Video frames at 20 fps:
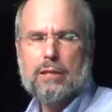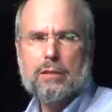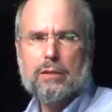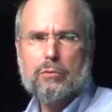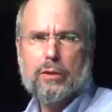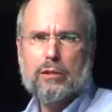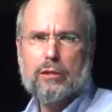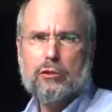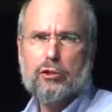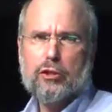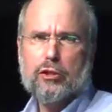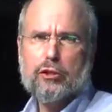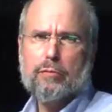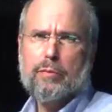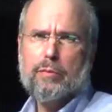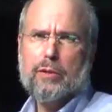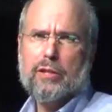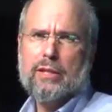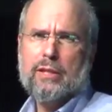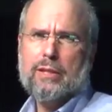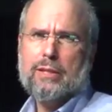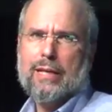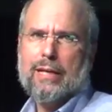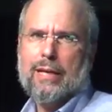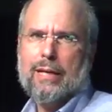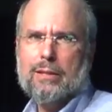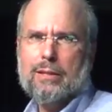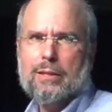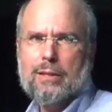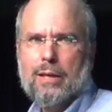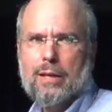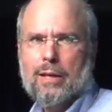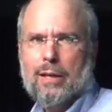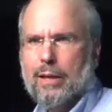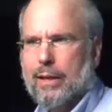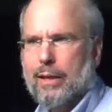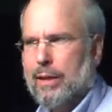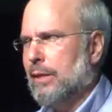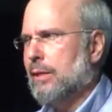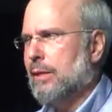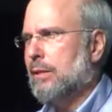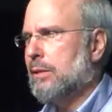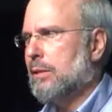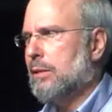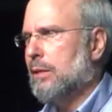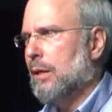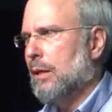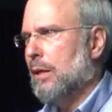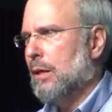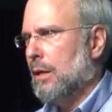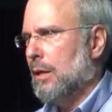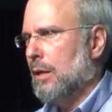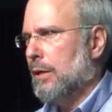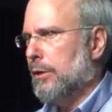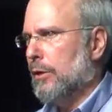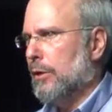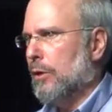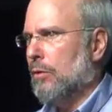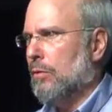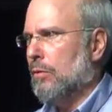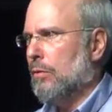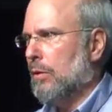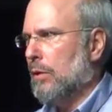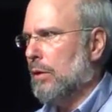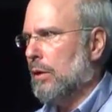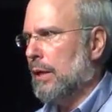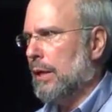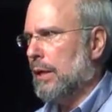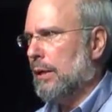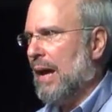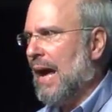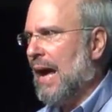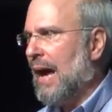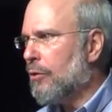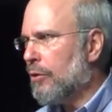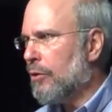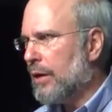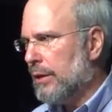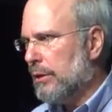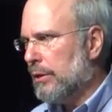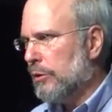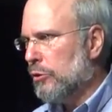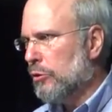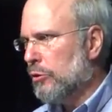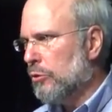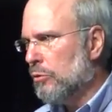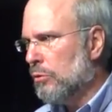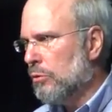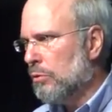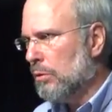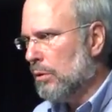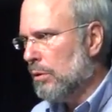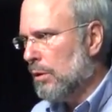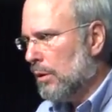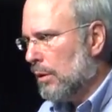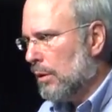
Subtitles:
because what the Jewish community says is, how can you